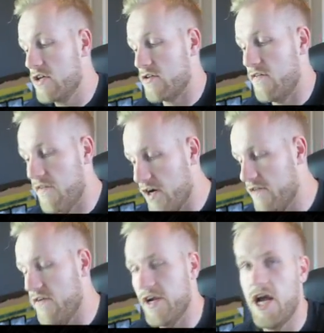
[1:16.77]
So I'm
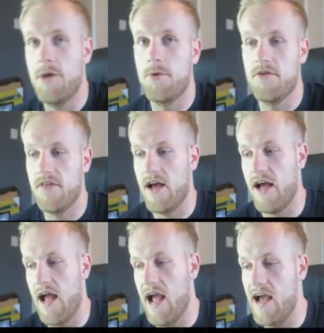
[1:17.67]
very, very happy with
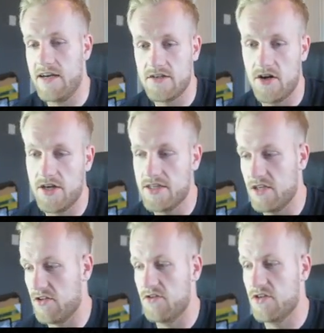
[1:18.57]
that. And I
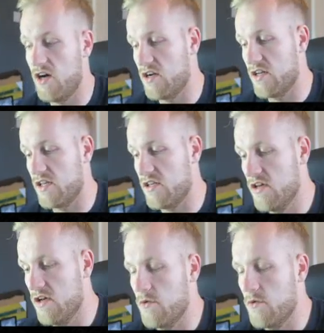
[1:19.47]
didn't use hardly...